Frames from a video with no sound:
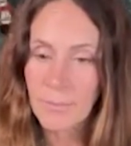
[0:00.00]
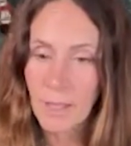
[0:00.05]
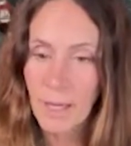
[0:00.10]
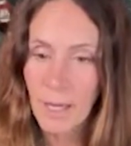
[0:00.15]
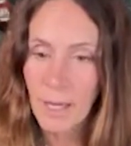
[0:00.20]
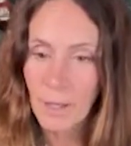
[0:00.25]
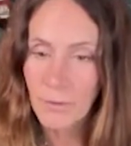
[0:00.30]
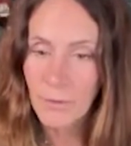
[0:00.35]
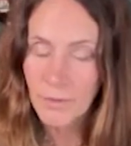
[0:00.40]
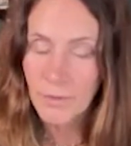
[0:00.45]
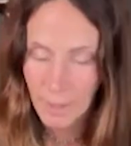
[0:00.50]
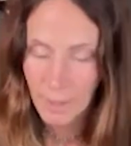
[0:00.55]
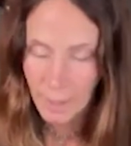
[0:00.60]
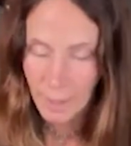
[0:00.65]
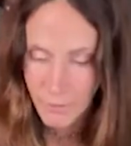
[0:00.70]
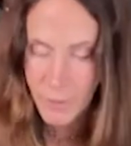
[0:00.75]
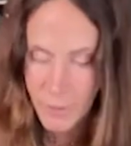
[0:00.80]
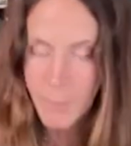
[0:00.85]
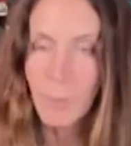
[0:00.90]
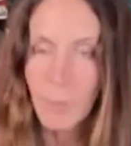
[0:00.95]
I'll
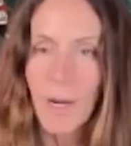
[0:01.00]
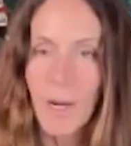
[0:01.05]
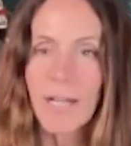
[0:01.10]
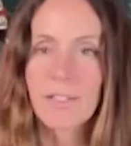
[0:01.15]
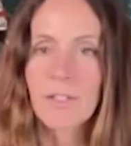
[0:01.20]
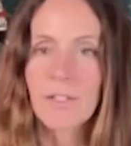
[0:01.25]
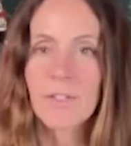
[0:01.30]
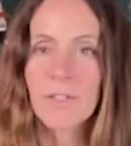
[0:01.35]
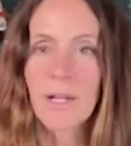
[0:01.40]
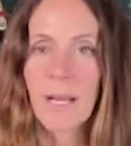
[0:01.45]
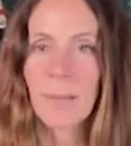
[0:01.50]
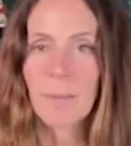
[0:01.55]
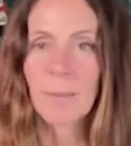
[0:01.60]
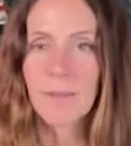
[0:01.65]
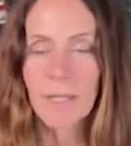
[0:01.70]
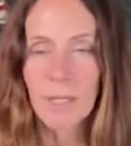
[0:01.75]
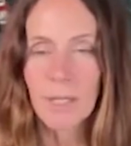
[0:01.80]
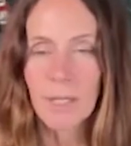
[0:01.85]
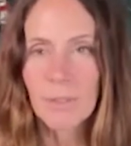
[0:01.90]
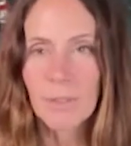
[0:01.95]
set a practice time, and
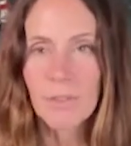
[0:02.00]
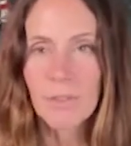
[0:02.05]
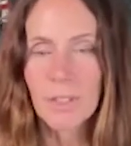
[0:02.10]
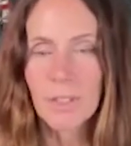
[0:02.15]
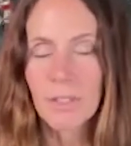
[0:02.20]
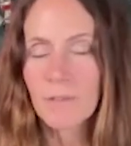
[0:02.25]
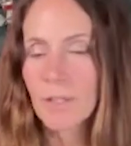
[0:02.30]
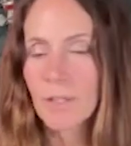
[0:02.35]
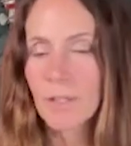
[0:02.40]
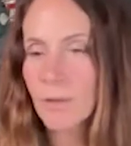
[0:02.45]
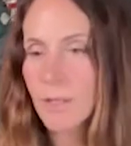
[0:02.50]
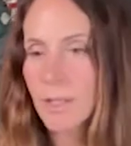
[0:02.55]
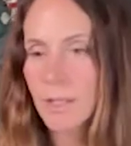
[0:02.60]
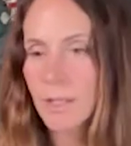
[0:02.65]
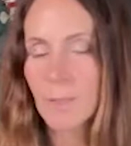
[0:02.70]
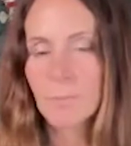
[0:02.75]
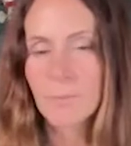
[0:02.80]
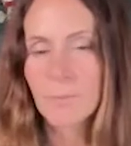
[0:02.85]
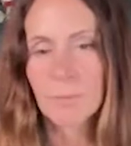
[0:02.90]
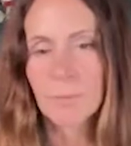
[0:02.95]
then I'll be sitting there, and it
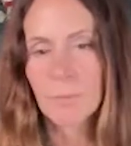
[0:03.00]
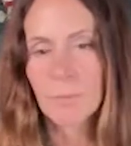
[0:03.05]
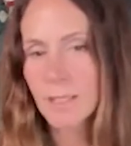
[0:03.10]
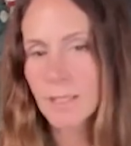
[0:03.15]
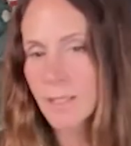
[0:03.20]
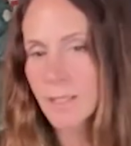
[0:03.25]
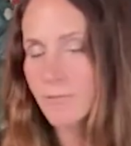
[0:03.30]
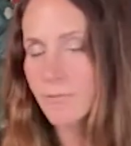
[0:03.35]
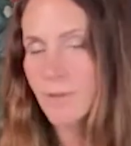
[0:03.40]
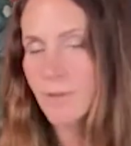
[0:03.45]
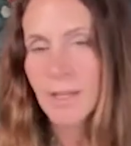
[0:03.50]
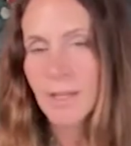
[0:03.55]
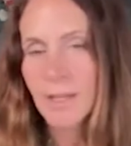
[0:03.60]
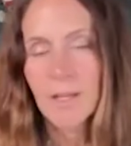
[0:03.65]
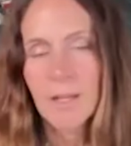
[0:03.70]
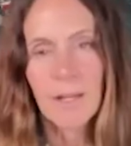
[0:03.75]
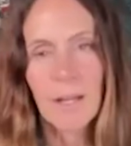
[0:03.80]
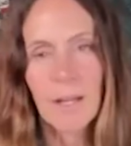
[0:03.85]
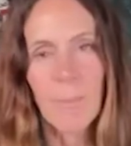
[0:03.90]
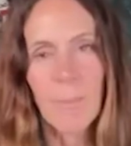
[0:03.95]
comes to me, and I've
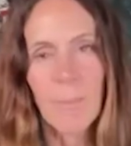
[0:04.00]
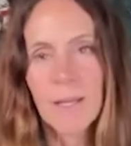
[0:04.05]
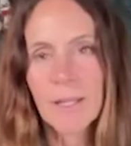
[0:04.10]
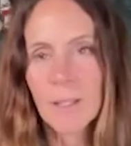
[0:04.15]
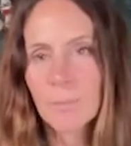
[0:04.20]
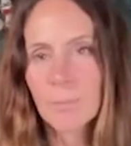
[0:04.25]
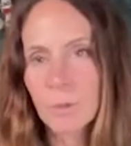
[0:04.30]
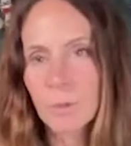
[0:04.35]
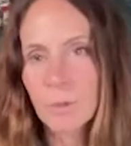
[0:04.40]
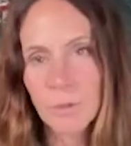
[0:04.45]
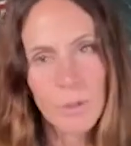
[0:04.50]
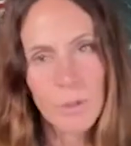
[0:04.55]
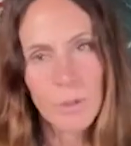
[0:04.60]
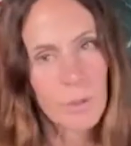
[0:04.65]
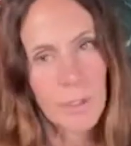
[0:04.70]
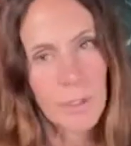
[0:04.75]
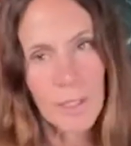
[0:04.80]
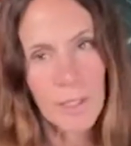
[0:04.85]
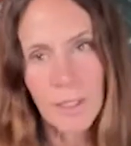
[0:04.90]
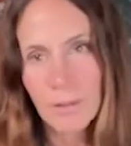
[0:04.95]
got my computer,
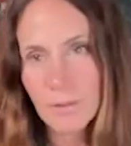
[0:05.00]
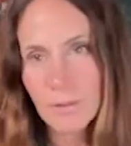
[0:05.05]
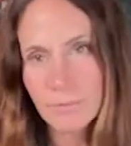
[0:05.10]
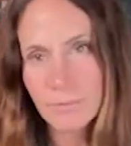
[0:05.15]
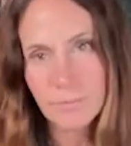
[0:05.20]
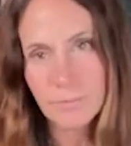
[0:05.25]
and I'll